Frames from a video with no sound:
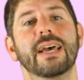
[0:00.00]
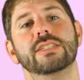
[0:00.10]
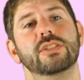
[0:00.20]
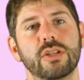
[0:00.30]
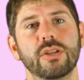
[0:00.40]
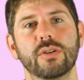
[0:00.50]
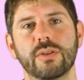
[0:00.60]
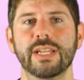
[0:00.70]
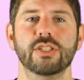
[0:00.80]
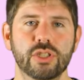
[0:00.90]
And
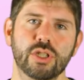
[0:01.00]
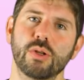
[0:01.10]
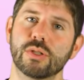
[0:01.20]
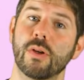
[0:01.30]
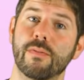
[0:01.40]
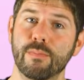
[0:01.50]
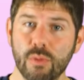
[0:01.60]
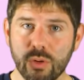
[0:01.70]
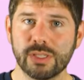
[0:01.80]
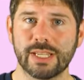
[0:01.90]
two, it shoots off
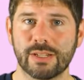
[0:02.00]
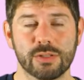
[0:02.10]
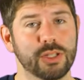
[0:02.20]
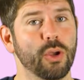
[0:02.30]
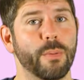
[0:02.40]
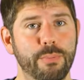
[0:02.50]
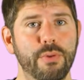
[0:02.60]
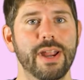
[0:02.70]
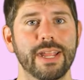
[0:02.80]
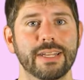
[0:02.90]
more signals to your
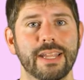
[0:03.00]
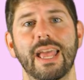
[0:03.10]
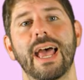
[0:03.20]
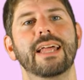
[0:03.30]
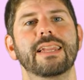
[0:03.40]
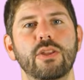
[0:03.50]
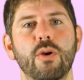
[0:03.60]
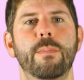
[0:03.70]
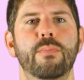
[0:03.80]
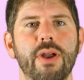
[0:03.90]
brain, and
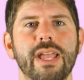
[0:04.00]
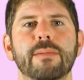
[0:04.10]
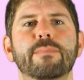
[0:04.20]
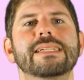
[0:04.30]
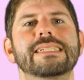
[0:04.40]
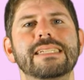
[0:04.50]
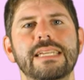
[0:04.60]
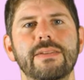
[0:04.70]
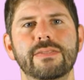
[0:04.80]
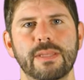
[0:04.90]
your brain
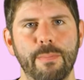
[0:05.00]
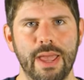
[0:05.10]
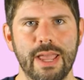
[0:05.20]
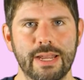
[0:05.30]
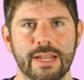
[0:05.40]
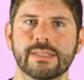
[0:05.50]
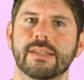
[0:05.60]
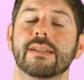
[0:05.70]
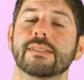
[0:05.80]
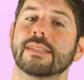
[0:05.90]
perceives the pain and
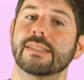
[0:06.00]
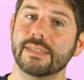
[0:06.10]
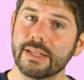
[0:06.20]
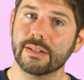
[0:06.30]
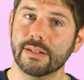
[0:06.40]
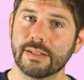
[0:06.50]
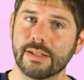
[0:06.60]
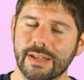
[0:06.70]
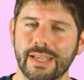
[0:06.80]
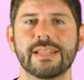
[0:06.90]
turns the signal
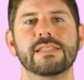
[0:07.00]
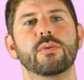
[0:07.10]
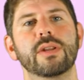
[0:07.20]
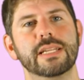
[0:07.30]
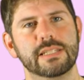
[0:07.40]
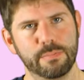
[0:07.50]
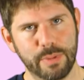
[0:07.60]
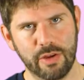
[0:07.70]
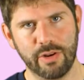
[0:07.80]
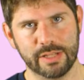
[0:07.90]
into an
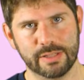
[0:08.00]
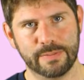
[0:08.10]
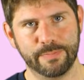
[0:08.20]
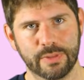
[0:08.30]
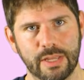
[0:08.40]
experience.